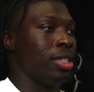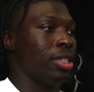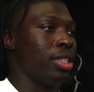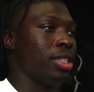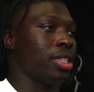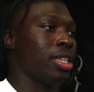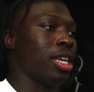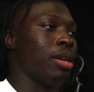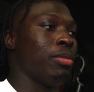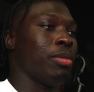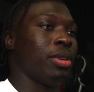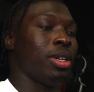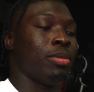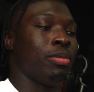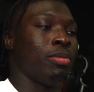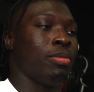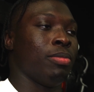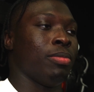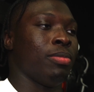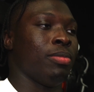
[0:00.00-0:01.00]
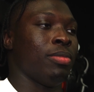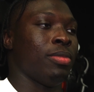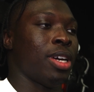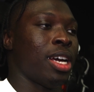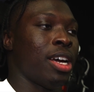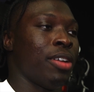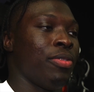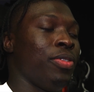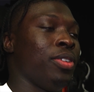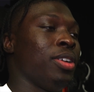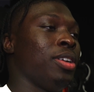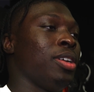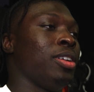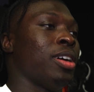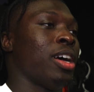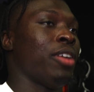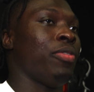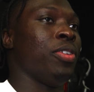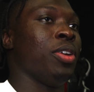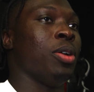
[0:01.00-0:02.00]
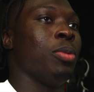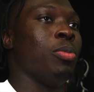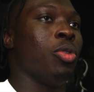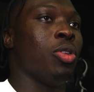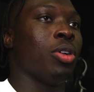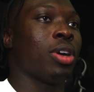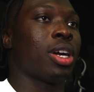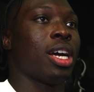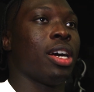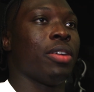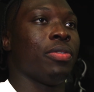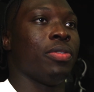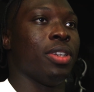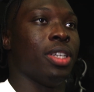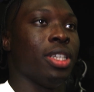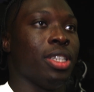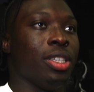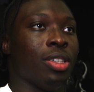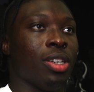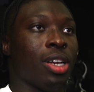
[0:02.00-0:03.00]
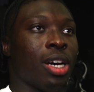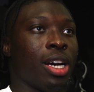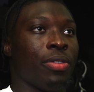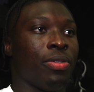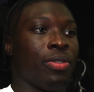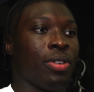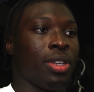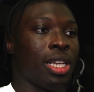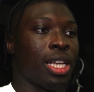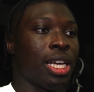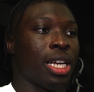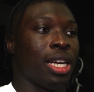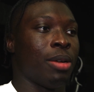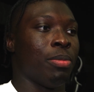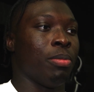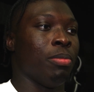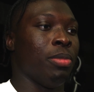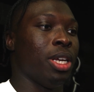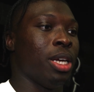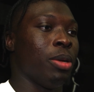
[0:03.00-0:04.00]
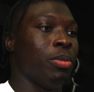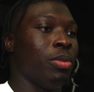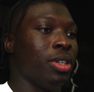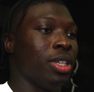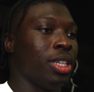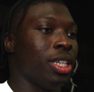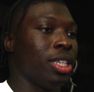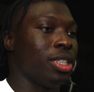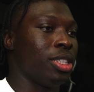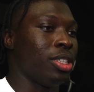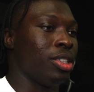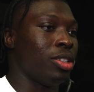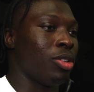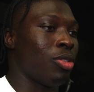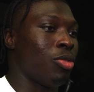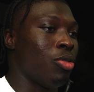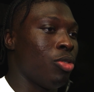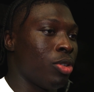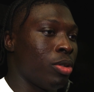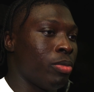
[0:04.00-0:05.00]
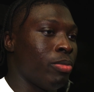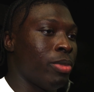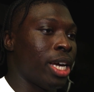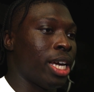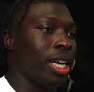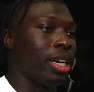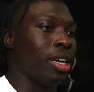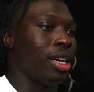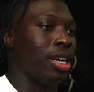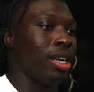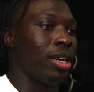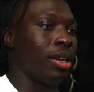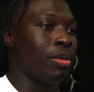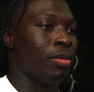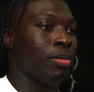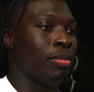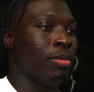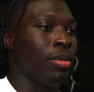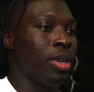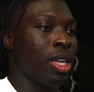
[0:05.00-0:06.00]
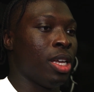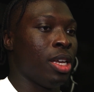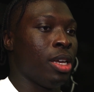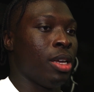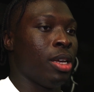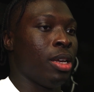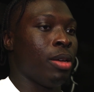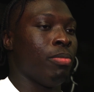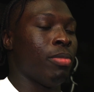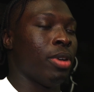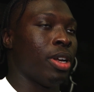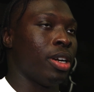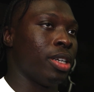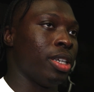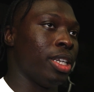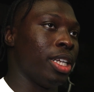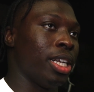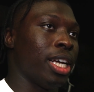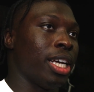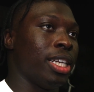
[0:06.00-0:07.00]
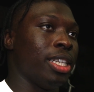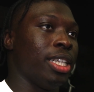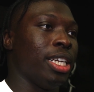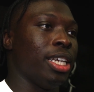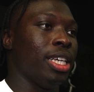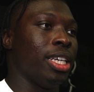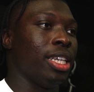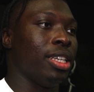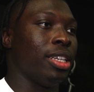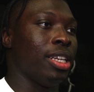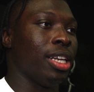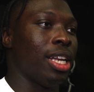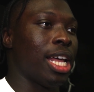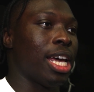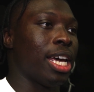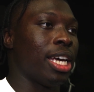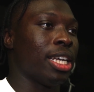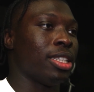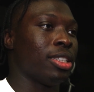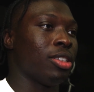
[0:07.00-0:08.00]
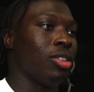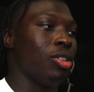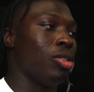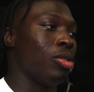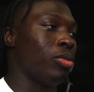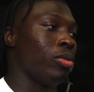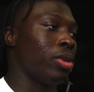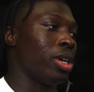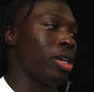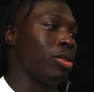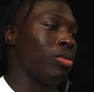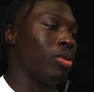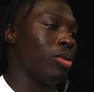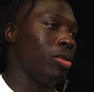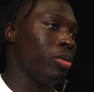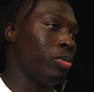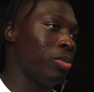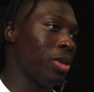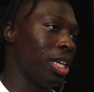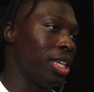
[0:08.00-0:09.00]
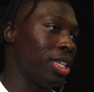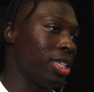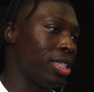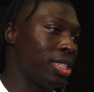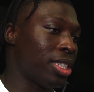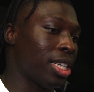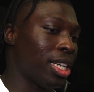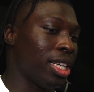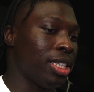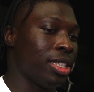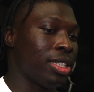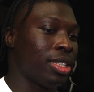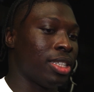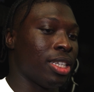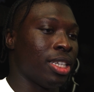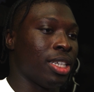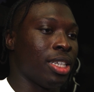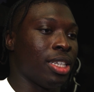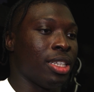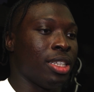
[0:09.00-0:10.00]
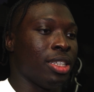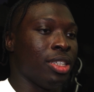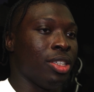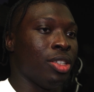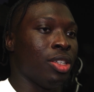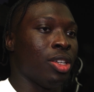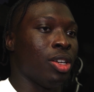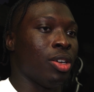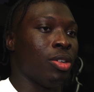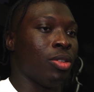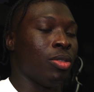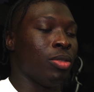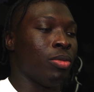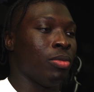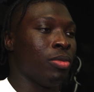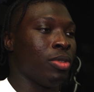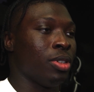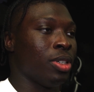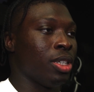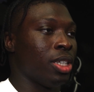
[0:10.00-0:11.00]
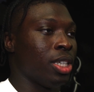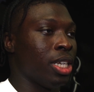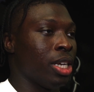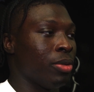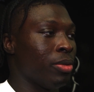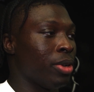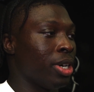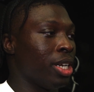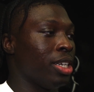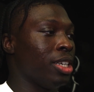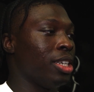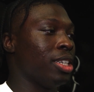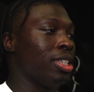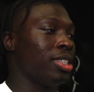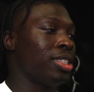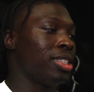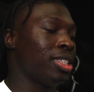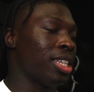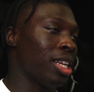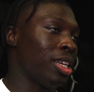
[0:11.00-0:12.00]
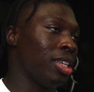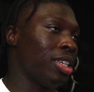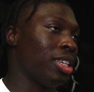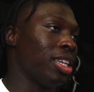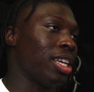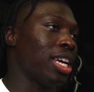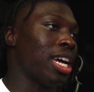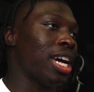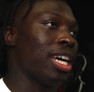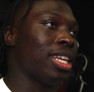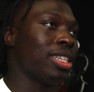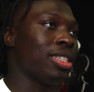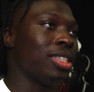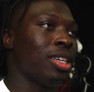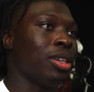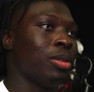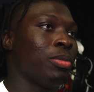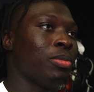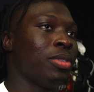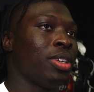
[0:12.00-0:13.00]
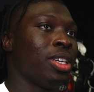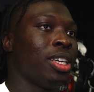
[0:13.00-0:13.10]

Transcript: this game, I'm I feel I feel more confident. You know, I feel like I'm gonna be able to get to the quarterback um, better than I did the last go around when we played the Saints, and you know, get ready to set the guys up